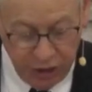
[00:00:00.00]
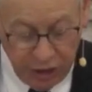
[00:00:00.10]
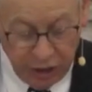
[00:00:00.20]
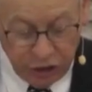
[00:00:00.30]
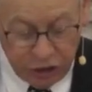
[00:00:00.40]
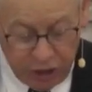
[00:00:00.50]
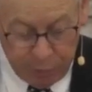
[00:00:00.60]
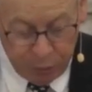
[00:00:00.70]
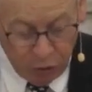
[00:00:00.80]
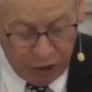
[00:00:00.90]

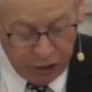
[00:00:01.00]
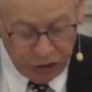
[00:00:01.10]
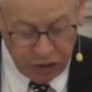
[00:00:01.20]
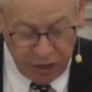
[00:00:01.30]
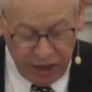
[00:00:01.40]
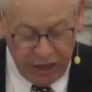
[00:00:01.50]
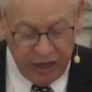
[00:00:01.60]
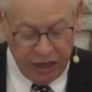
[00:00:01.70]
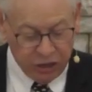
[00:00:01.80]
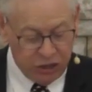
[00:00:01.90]
Separation, he
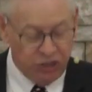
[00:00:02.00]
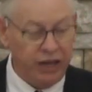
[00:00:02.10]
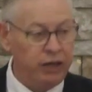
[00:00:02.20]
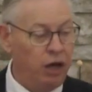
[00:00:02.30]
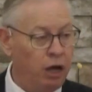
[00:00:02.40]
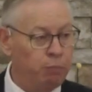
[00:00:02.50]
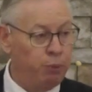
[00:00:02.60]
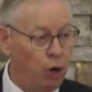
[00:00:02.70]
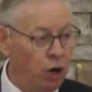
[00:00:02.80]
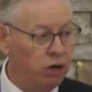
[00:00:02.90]
is set
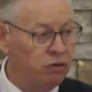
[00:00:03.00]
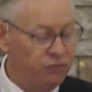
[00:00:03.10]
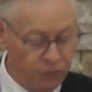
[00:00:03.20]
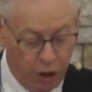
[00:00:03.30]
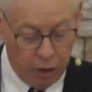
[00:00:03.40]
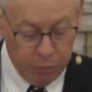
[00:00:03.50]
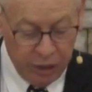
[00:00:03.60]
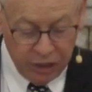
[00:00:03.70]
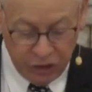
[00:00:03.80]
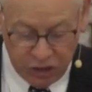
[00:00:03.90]
apart from
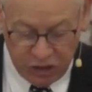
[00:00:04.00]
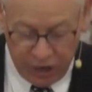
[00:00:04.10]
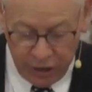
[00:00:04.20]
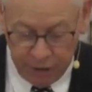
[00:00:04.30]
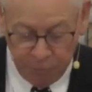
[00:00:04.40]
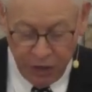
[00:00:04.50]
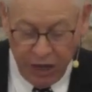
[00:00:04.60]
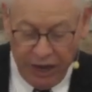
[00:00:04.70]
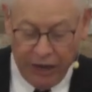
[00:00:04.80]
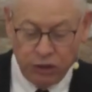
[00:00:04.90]
sin
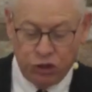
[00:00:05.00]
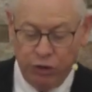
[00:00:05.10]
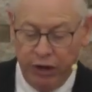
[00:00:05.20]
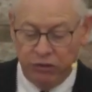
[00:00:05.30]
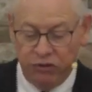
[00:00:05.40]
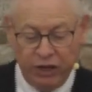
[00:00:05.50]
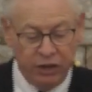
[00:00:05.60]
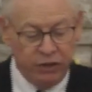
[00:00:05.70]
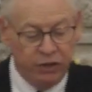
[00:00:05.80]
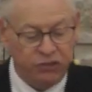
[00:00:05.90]
and
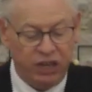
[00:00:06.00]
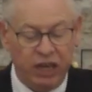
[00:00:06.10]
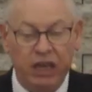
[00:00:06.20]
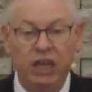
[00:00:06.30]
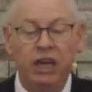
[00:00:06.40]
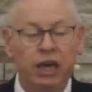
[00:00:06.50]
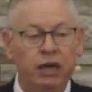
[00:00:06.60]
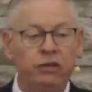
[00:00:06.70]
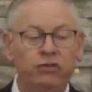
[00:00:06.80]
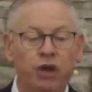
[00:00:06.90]
transcendence. He
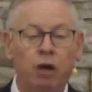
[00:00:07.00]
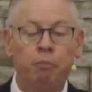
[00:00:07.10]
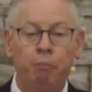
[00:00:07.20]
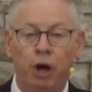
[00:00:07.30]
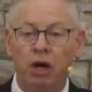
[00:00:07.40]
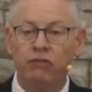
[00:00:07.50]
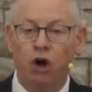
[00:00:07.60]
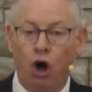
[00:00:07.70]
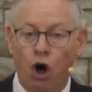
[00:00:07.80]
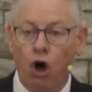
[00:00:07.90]
is above
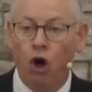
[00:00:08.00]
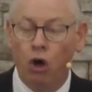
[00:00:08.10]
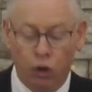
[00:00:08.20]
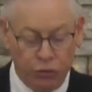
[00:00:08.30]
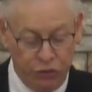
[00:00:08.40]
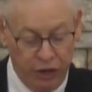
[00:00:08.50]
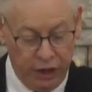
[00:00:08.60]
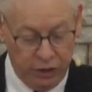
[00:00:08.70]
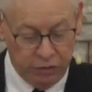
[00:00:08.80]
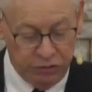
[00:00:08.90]
all
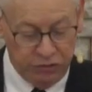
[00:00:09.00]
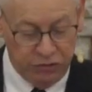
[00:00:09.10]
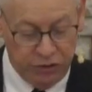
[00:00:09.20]
things.